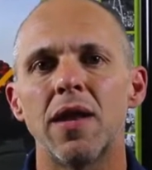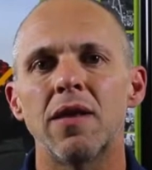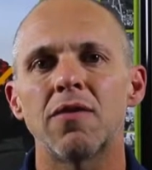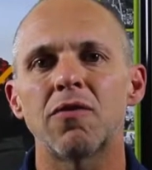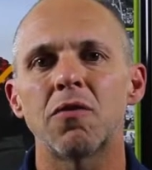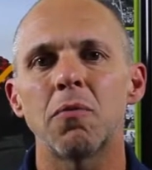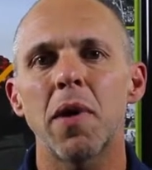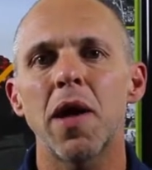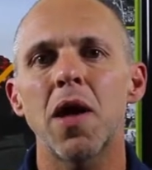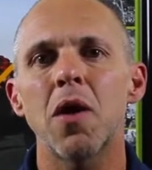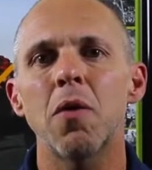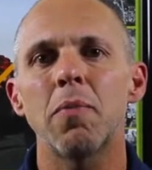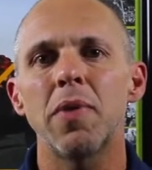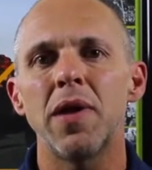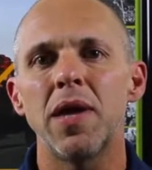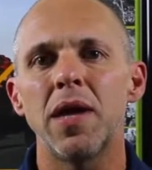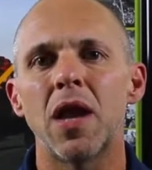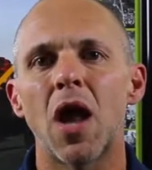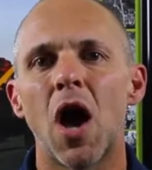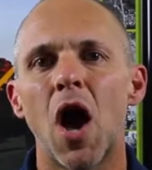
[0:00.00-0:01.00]
It's about
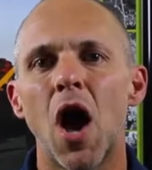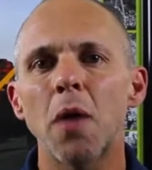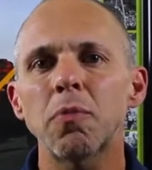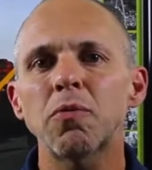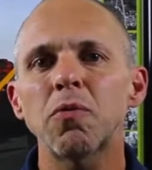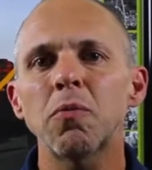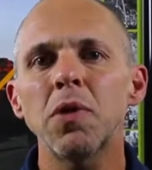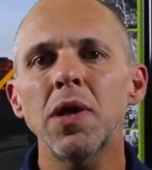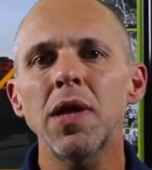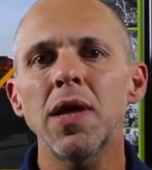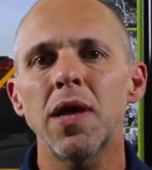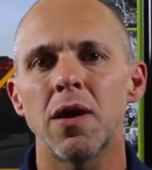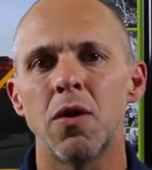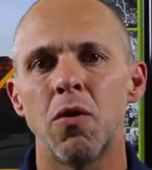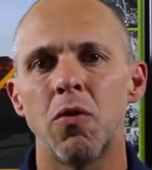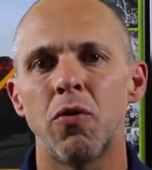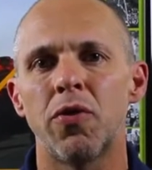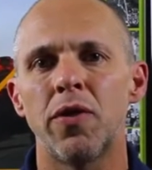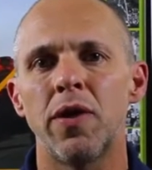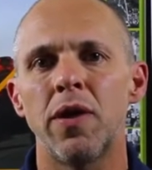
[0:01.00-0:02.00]
being optimally
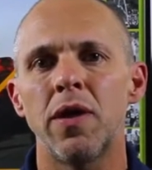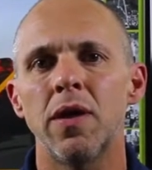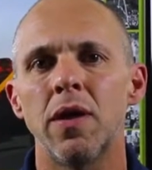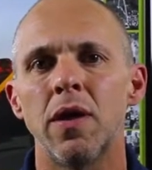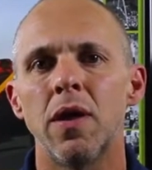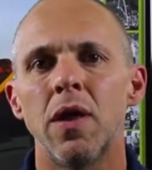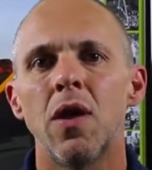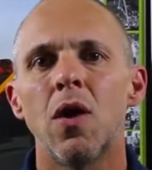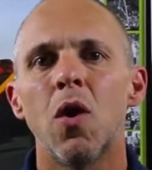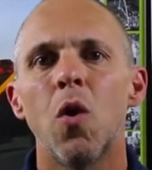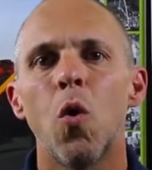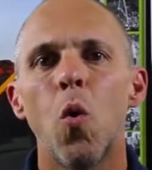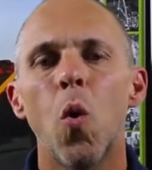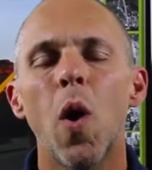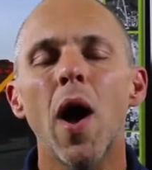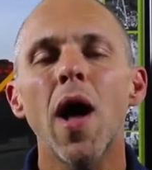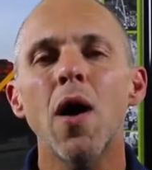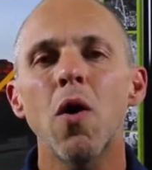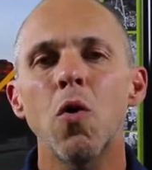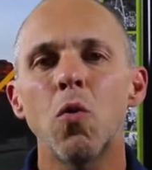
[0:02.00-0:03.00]
healthy
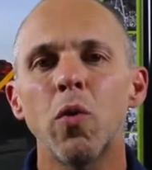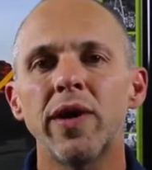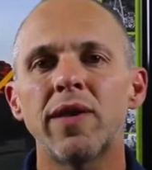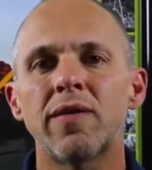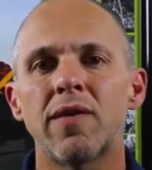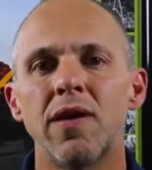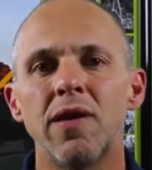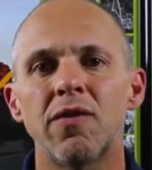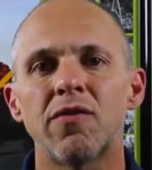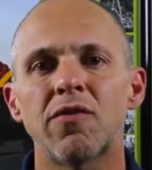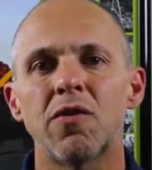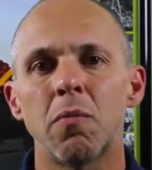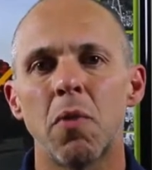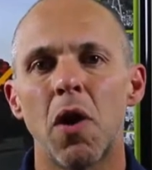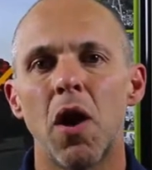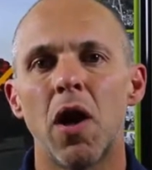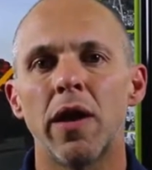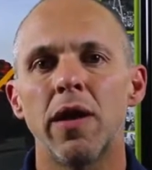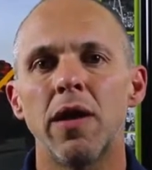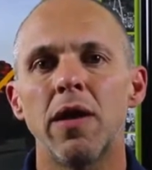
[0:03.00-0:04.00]
while we teach the
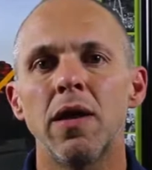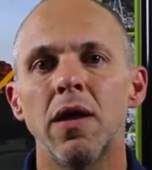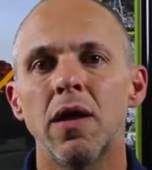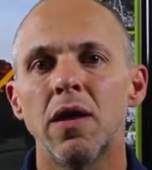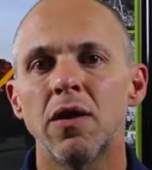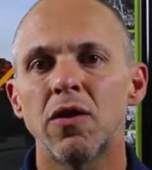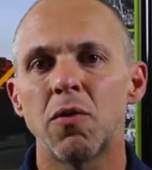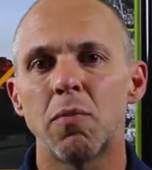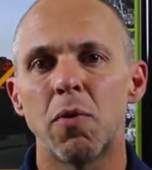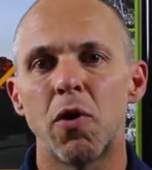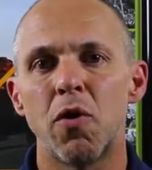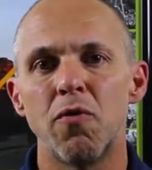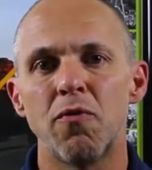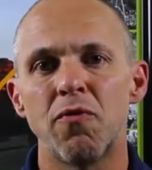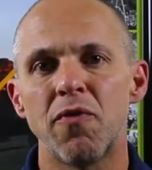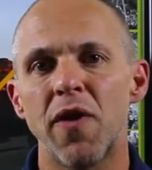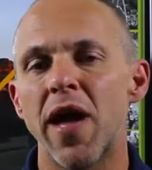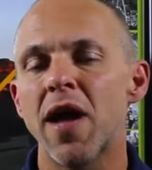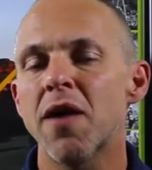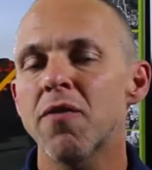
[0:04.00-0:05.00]
body to burn
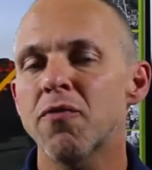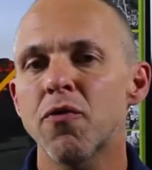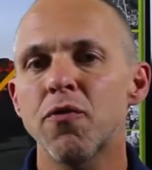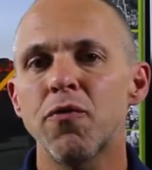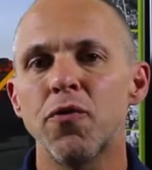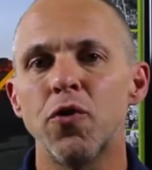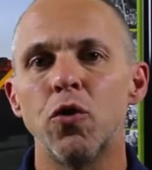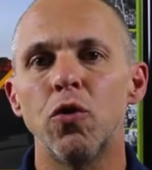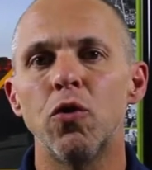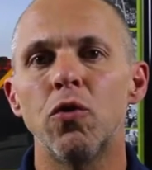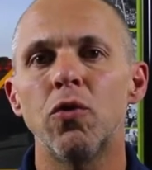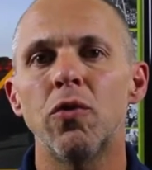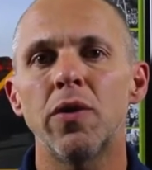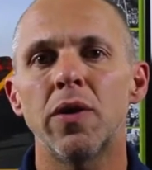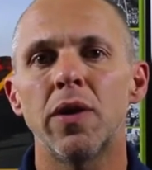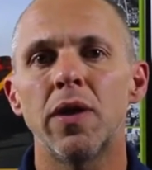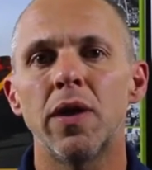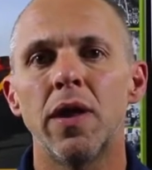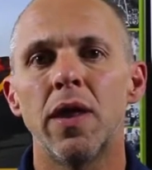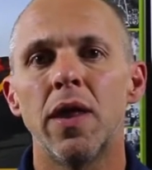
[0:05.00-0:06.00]
fat for fuel.